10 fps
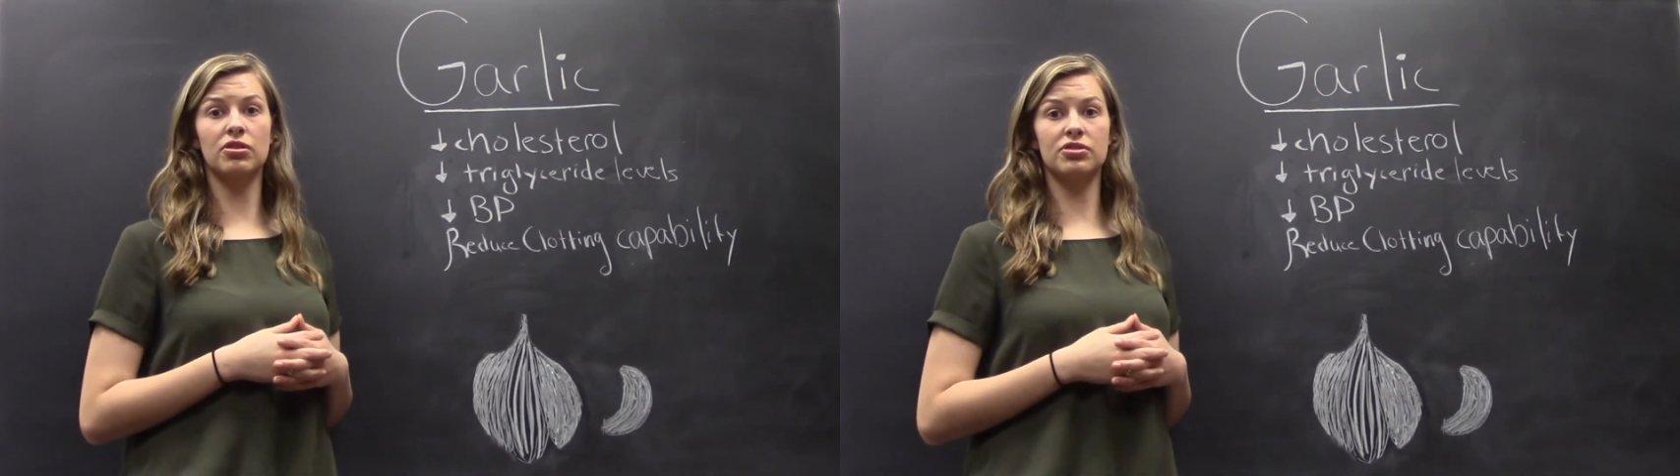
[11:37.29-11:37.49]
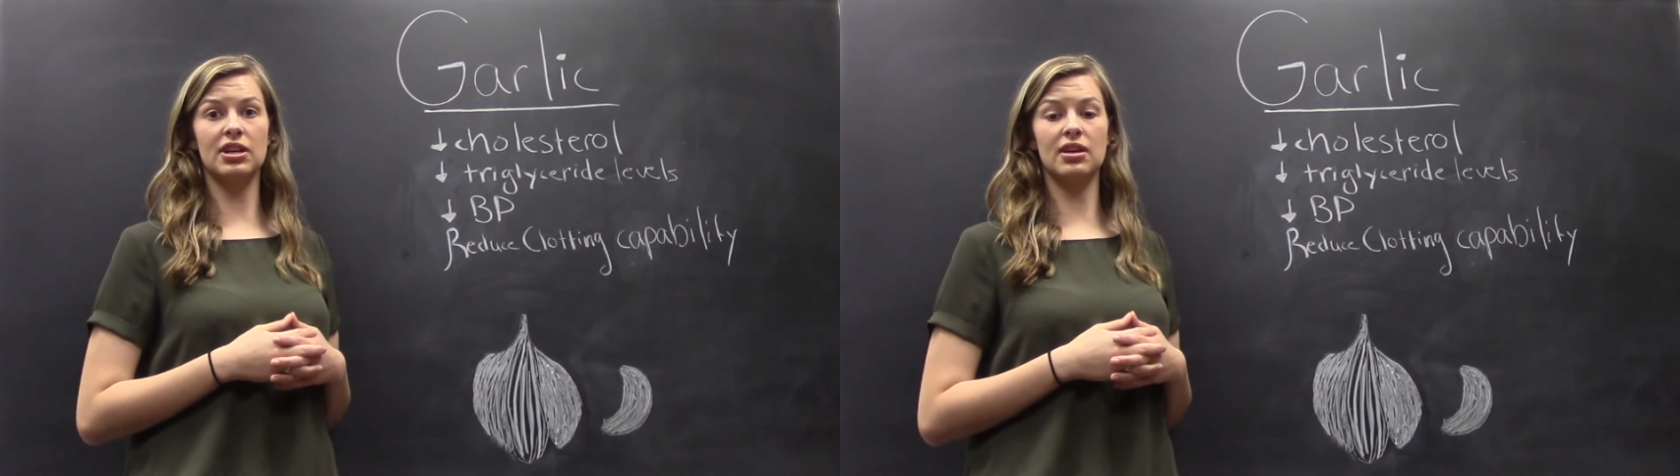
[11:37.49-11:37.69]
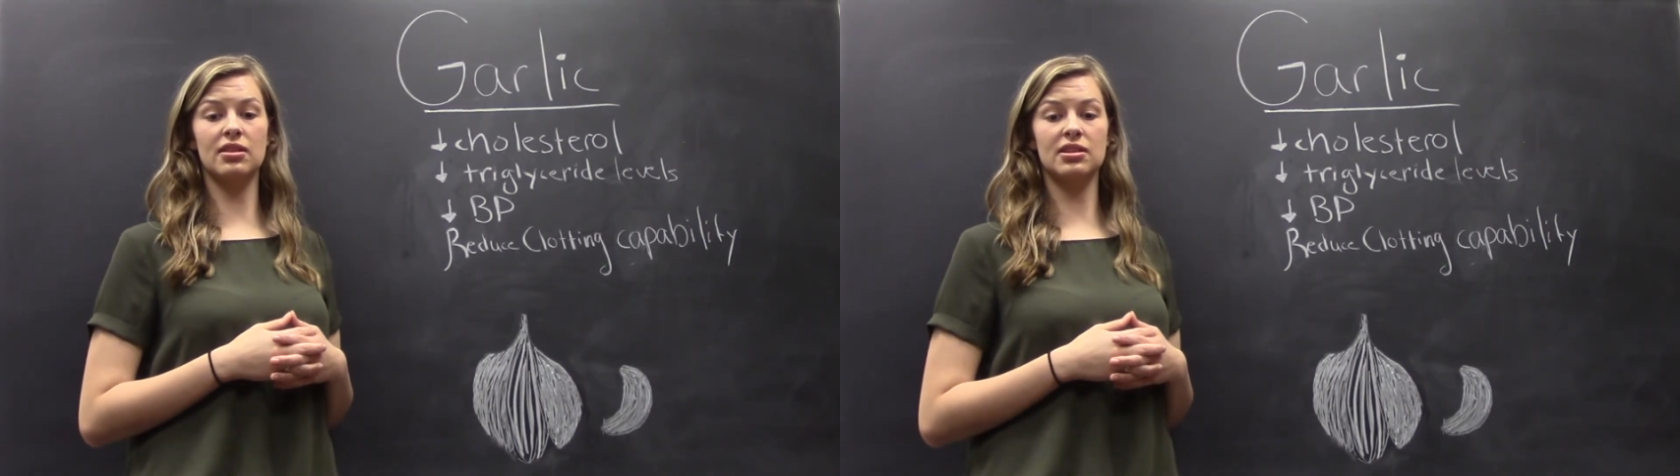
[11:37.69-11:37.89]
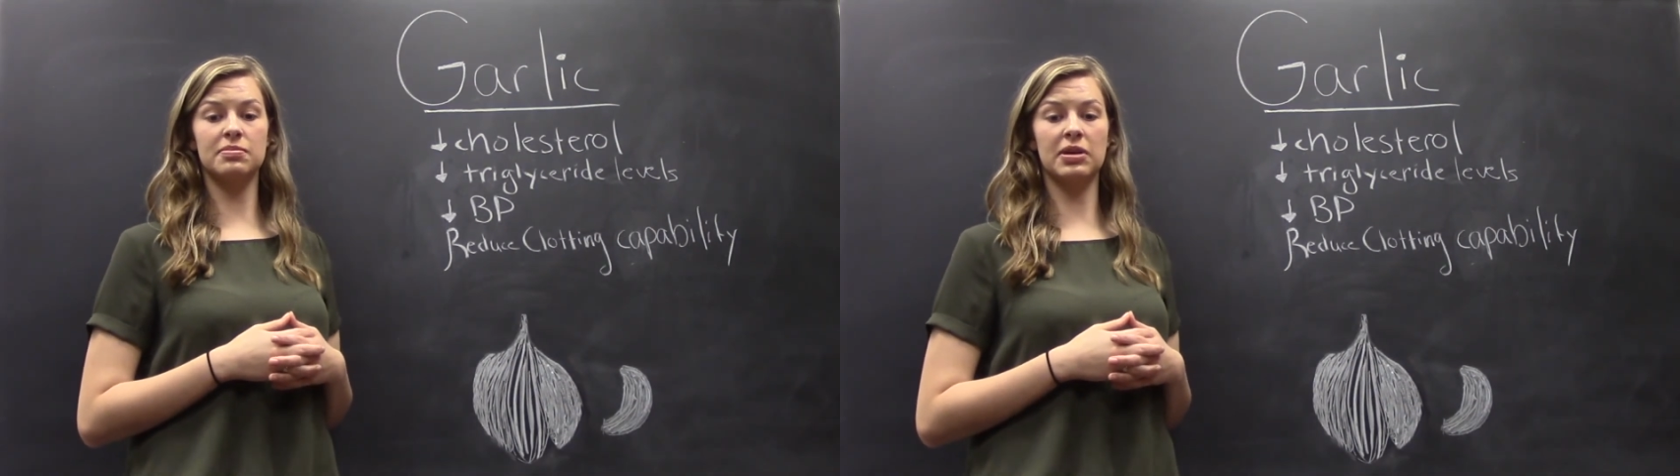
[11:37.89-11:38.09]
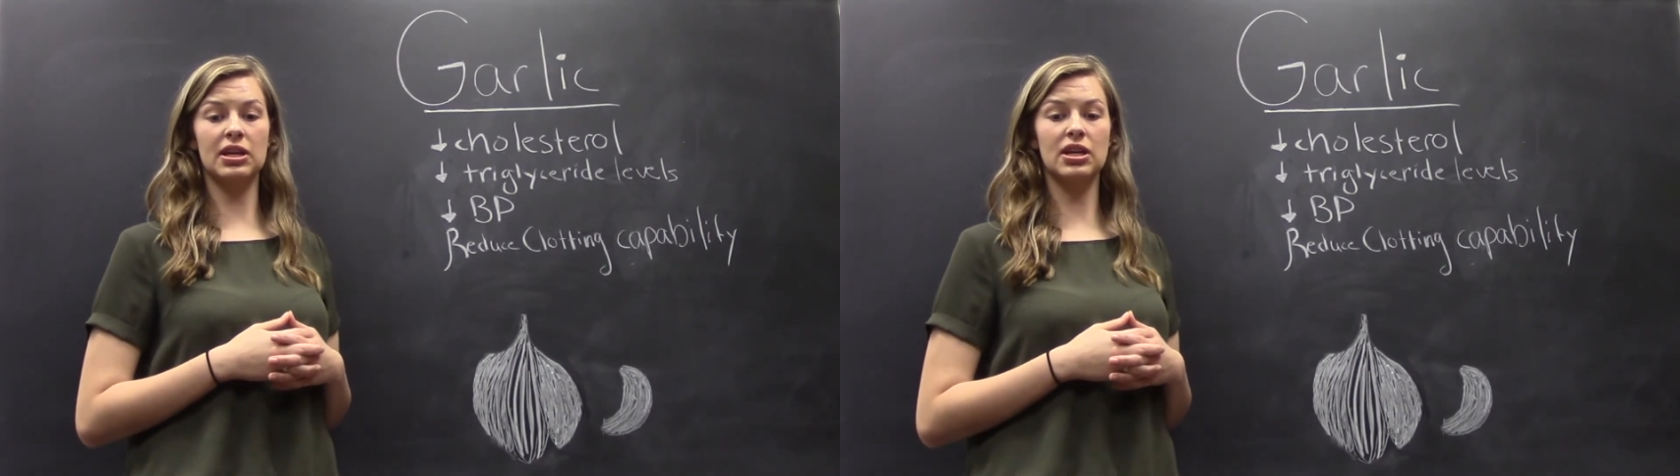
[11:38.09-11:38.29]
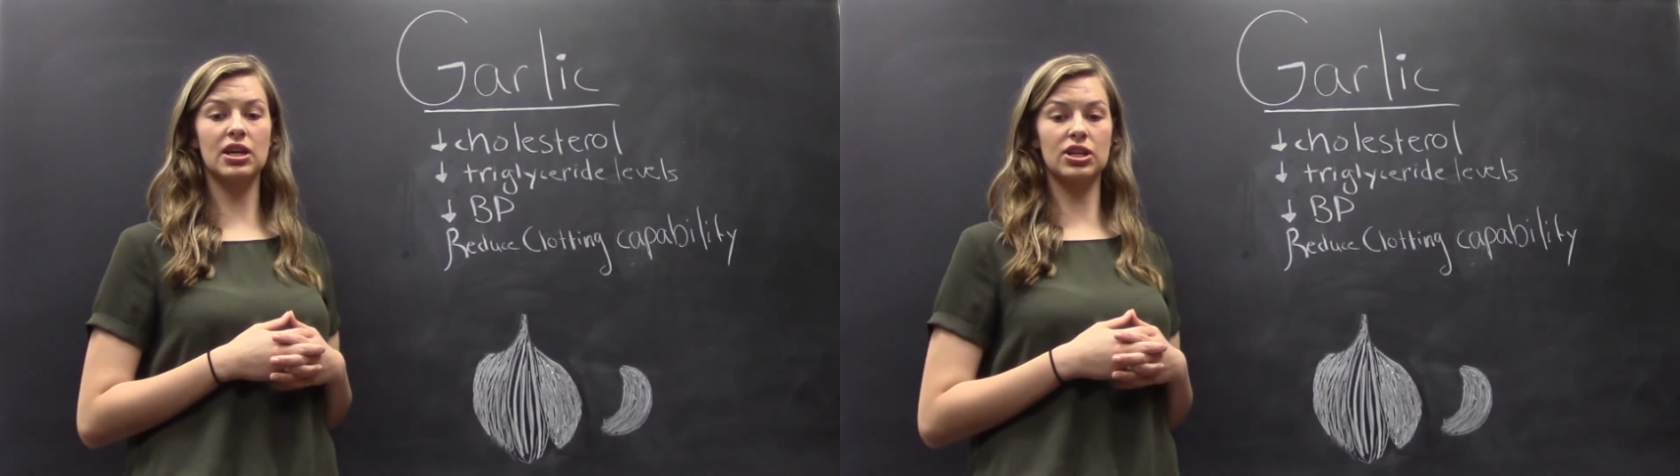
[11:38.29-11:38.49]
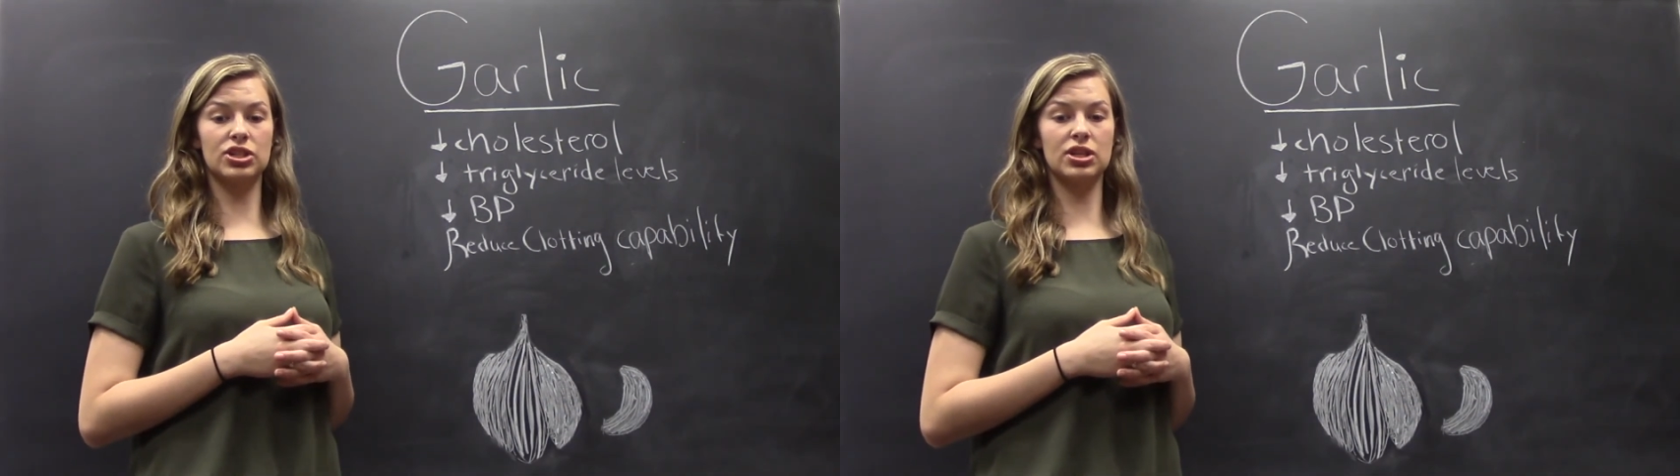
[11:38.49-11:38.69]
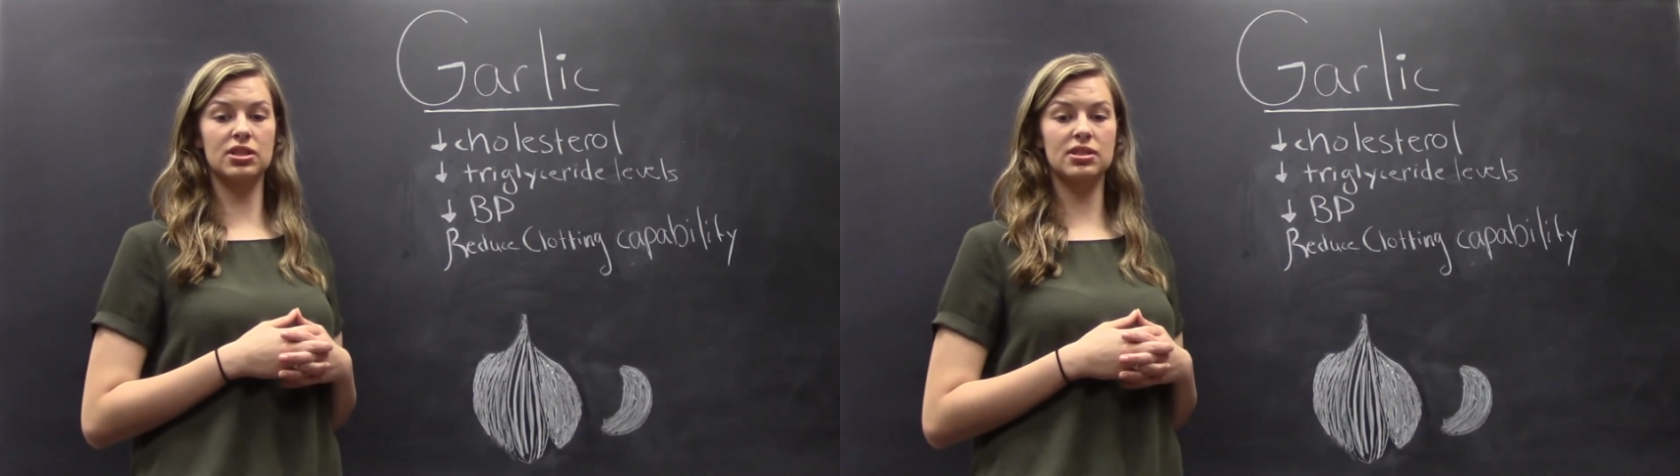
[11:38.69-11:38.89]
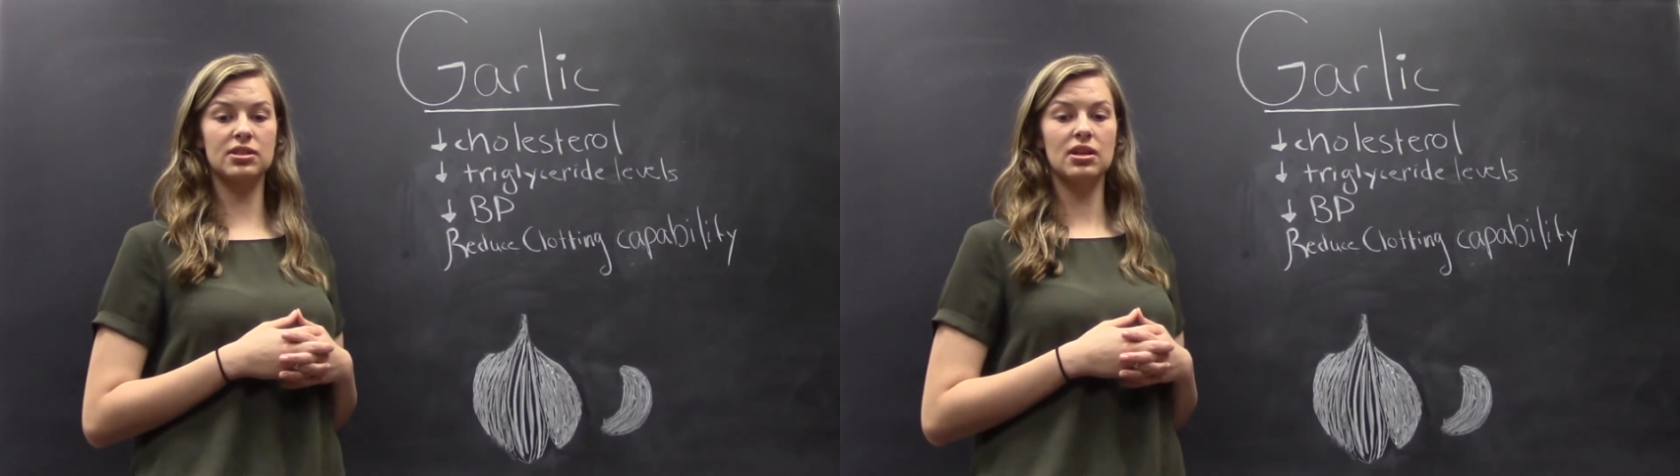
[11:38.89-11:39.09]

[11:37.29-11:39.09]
you're taking these medications,